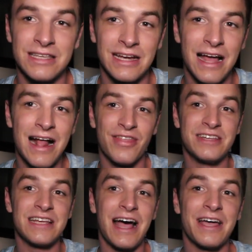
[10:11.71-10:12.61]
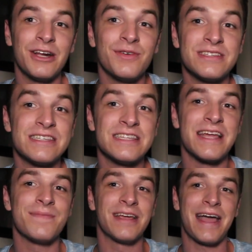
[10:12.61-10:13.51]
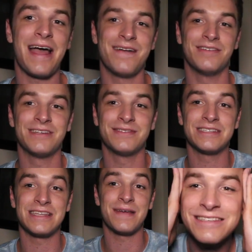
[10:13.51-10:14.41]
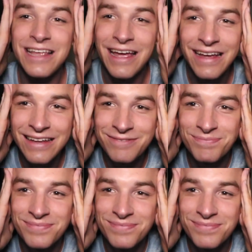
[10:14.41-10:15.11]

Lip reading: Like, the title was the same, like, everything was the same. It was like,